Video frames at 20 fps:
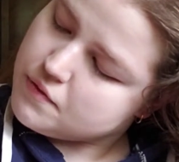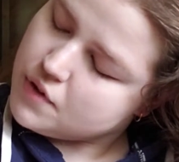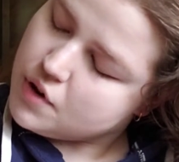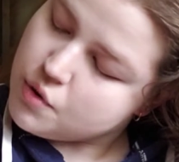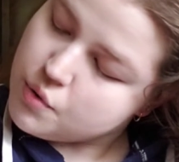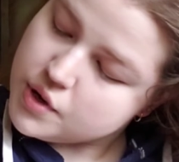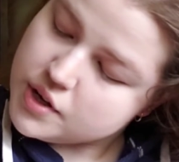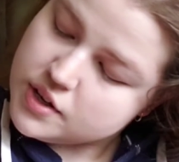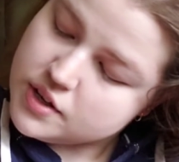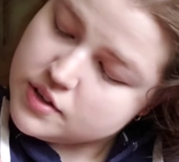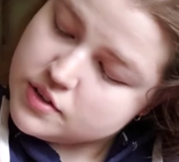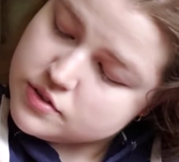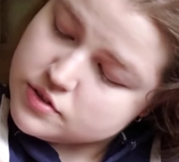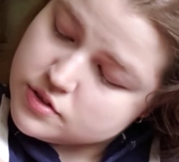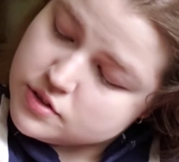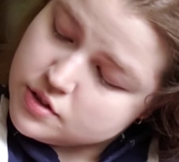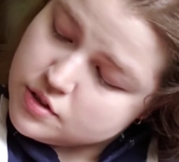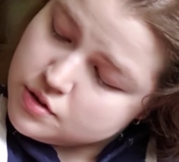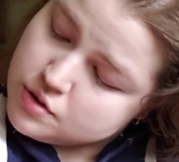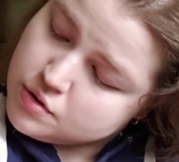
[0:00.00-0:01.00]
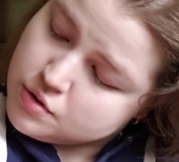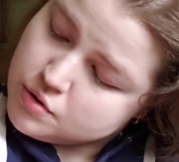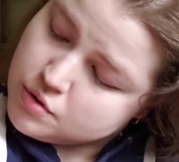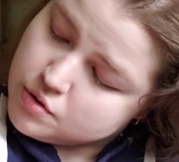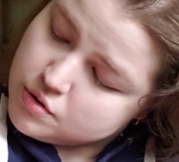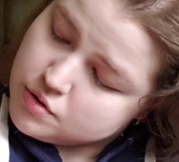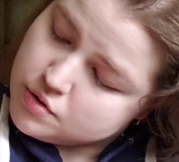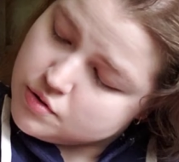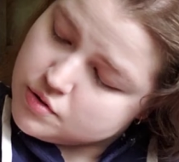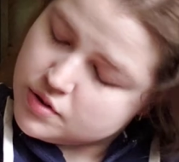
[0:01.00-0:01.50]
Oh, it is too.
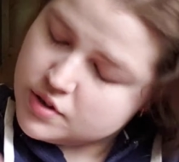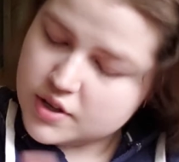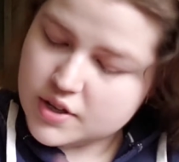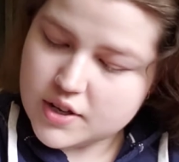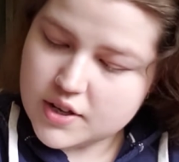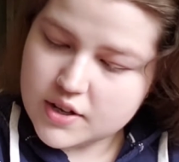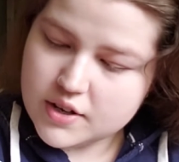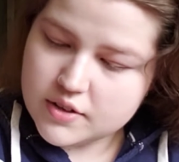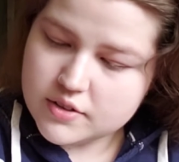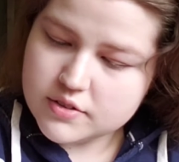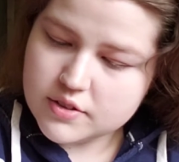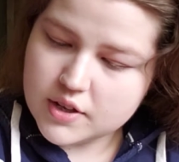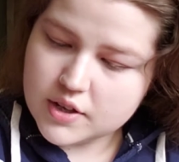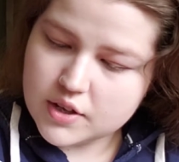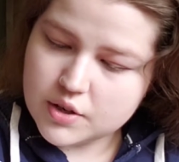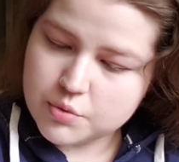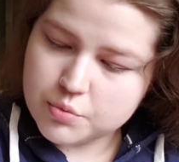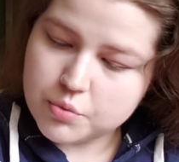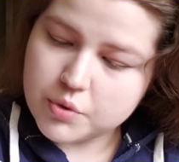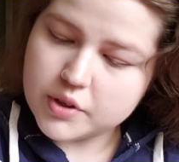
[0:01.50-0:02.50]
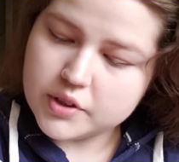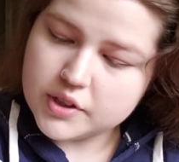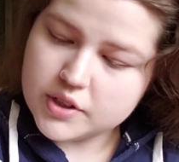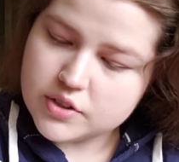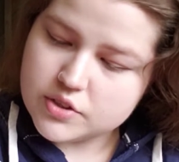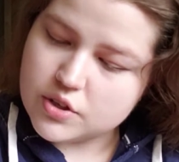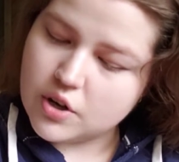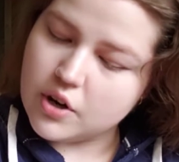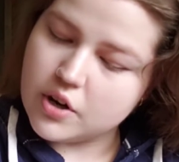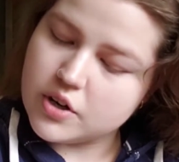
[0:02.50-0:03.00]
It is like a really
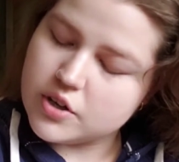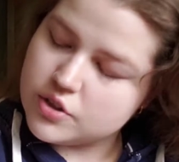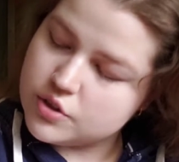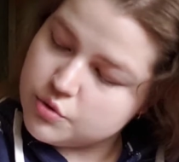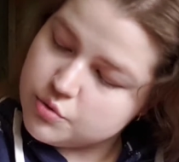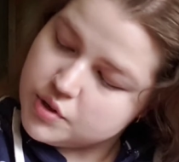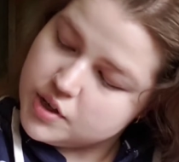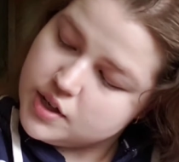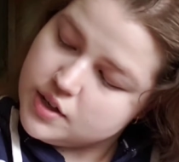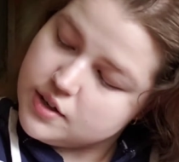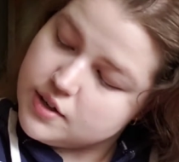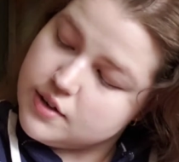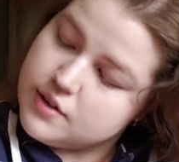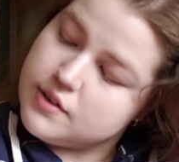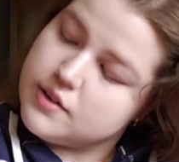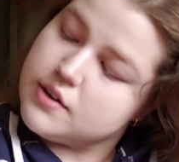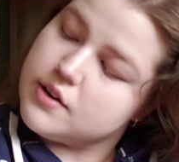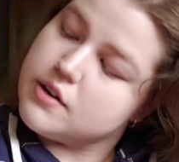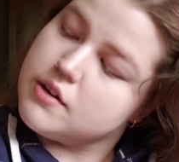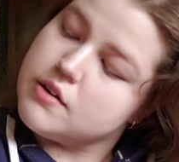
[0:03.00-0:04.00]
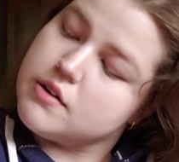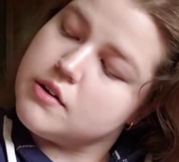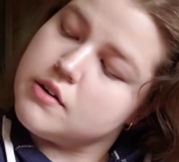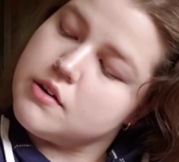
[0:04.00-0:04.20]
dark green color.